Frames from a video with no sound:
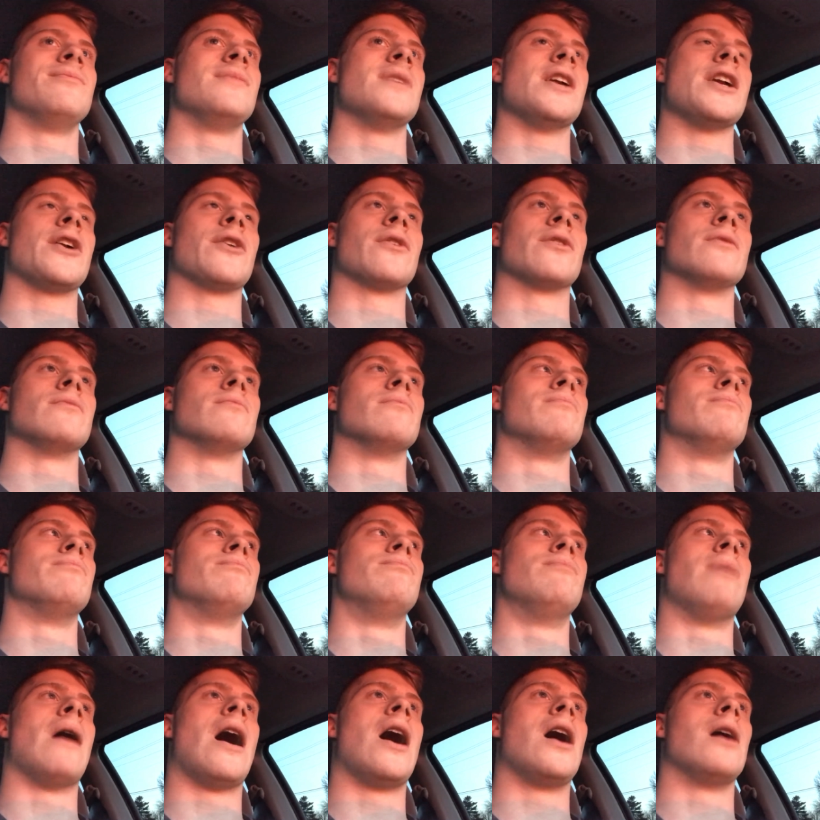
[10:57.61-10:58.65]
hearing
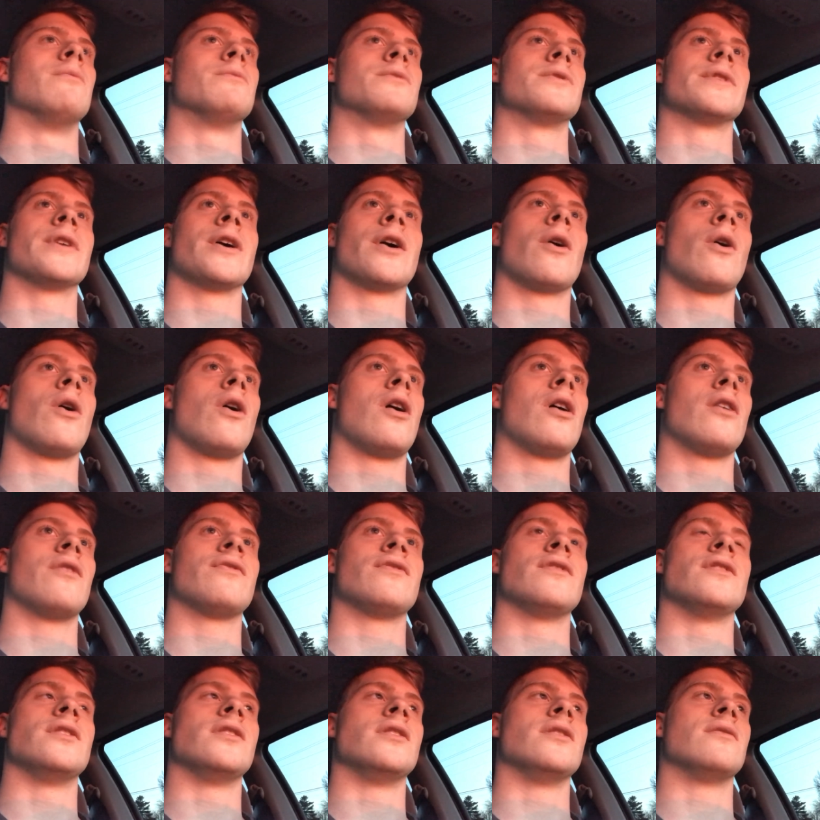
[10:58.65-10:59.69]
bombs go
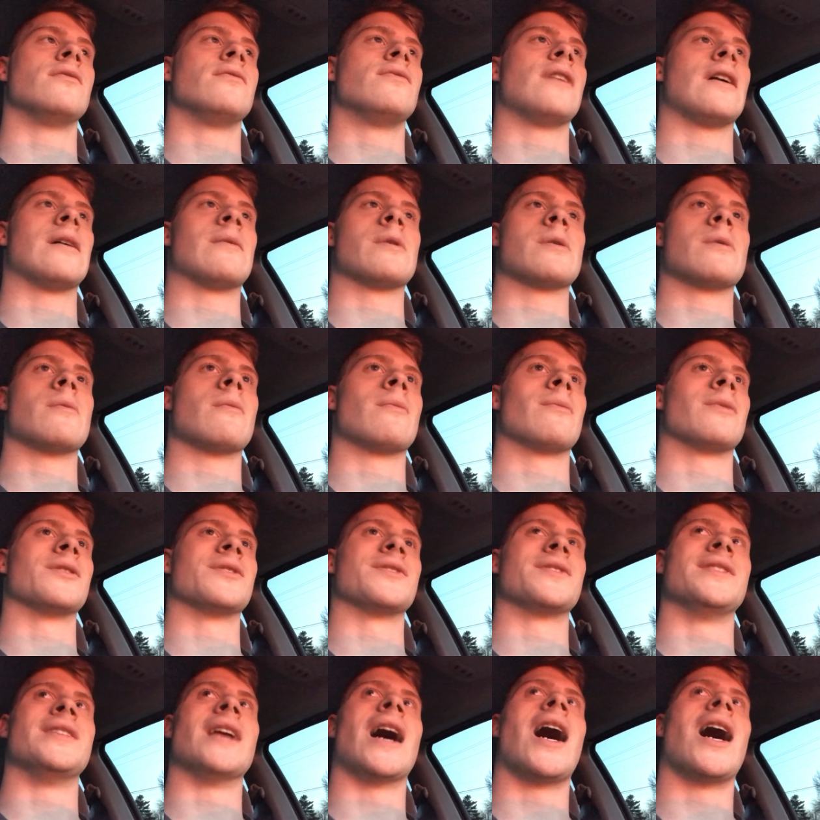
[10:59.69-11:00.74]
off and family
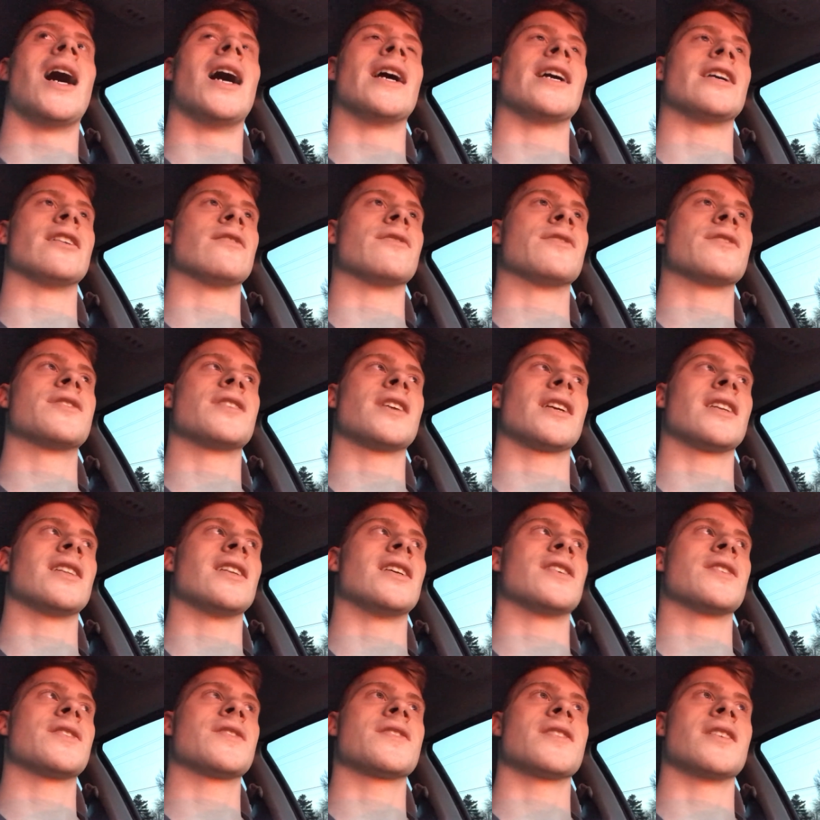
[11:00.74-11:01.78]
members dying of
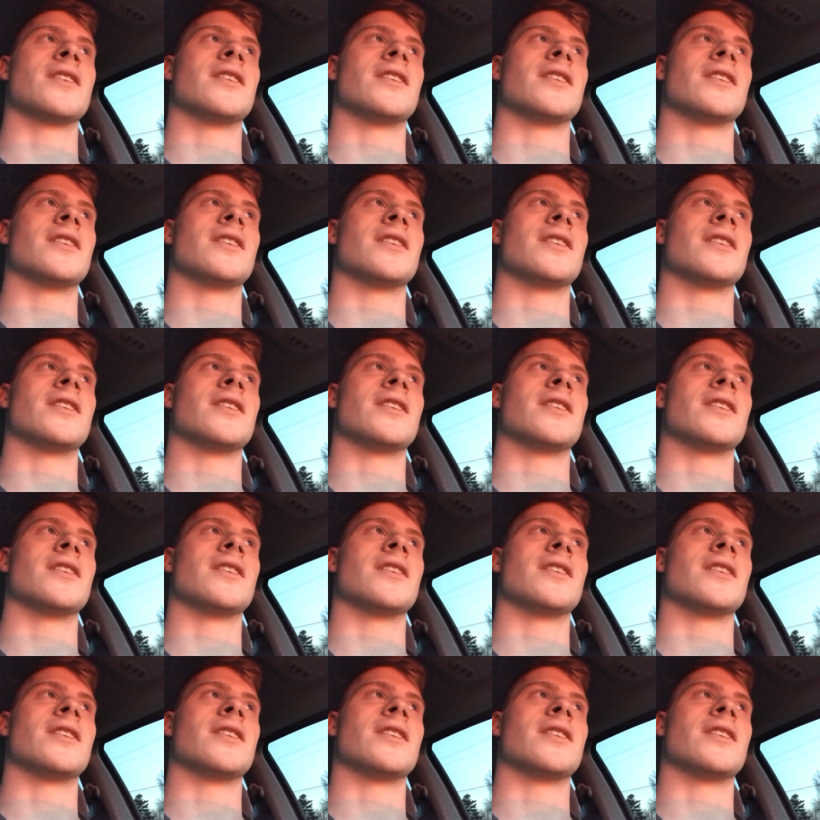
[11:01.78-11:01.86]
sickness